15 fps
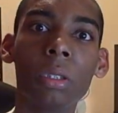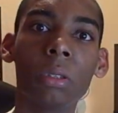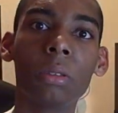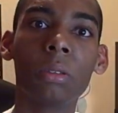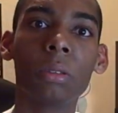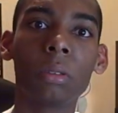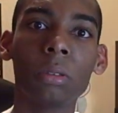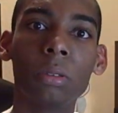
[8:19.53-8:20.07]

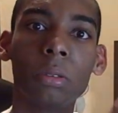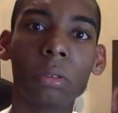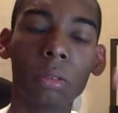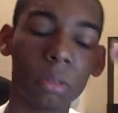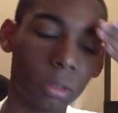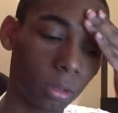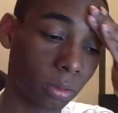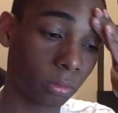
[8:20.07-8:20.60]

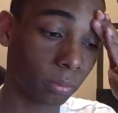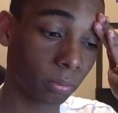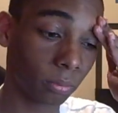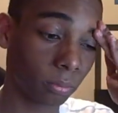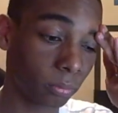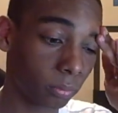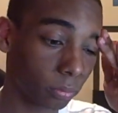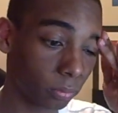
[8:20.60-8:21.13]

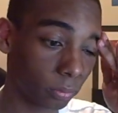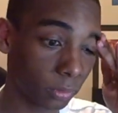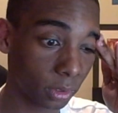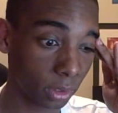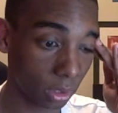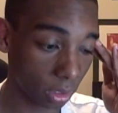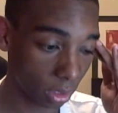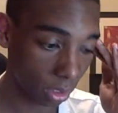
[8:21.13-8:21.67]

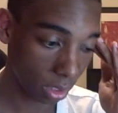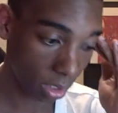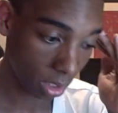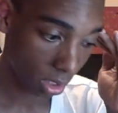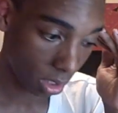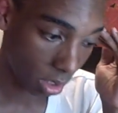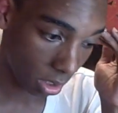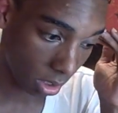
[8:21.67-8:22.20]

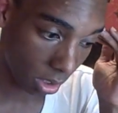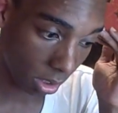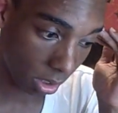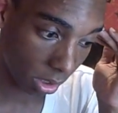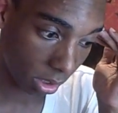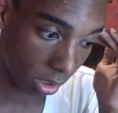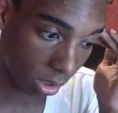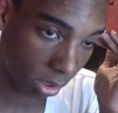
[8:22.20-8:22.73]

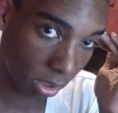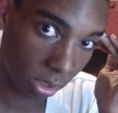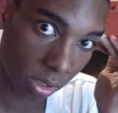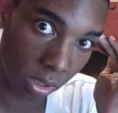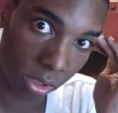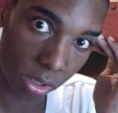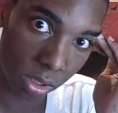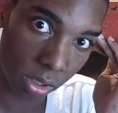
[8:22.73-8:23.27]

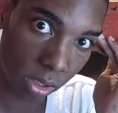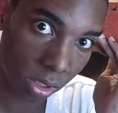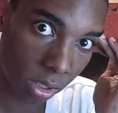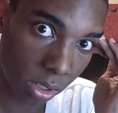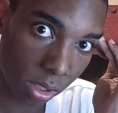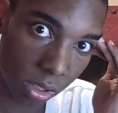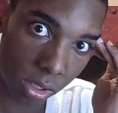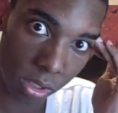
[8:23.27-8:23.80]

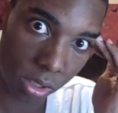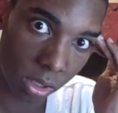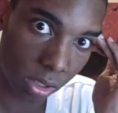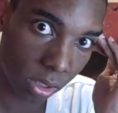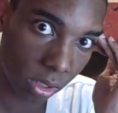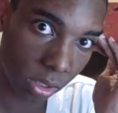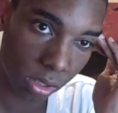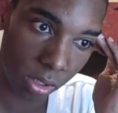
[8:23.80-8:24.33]

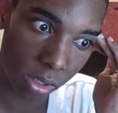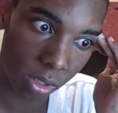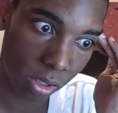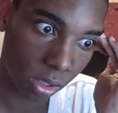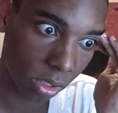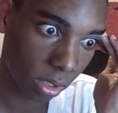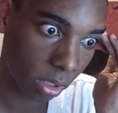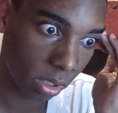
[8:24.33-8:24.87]

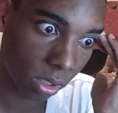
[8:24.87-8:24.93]
No one is speaking in this clip.